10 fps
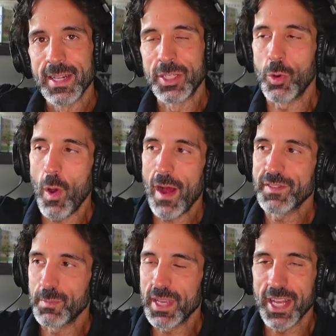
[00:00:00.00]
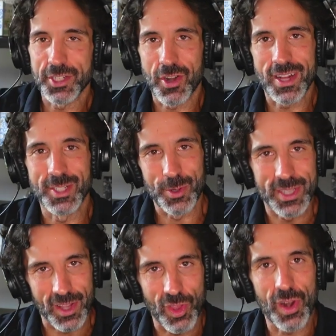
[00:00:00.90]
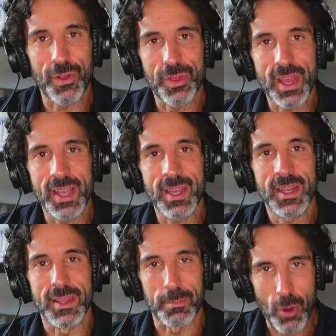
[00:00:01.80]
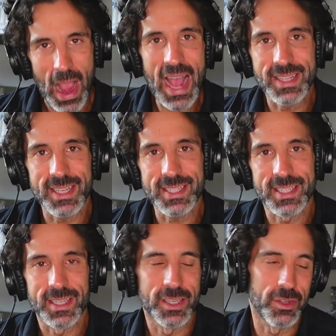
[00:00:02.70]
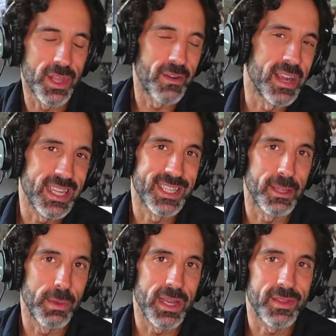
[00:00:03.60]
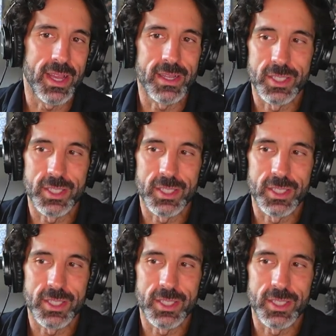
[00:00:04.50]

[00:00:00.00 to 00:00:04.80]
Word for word: too often because you're not doing the little thing, the practice, you'll never get to the big thing.